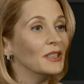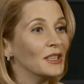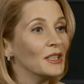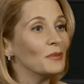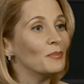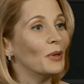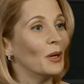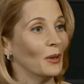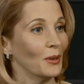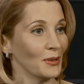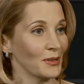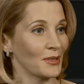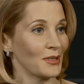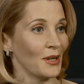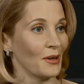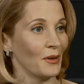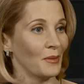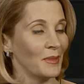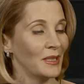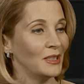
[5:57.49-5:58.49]
at polls, though.
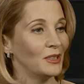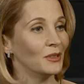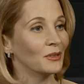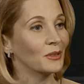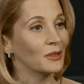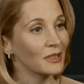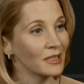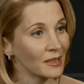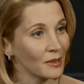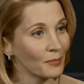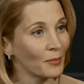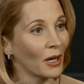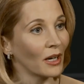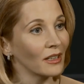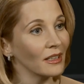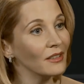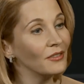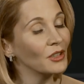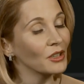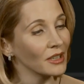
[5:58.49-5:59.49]
I mean, part
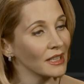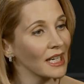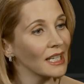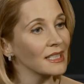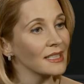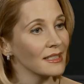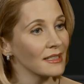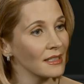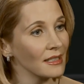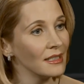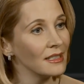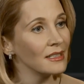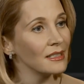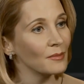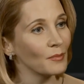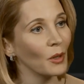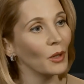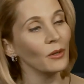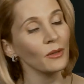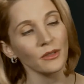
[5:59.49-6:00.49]
of your analysis is
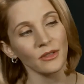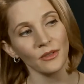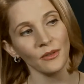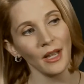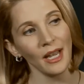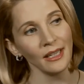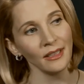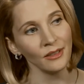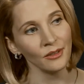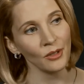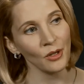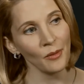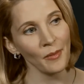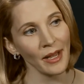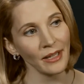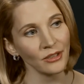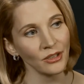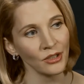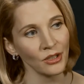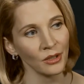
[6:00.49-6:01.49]
polls. So how do you go
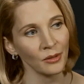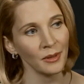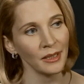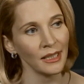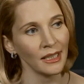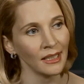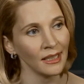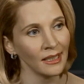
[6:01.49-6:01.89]
about determining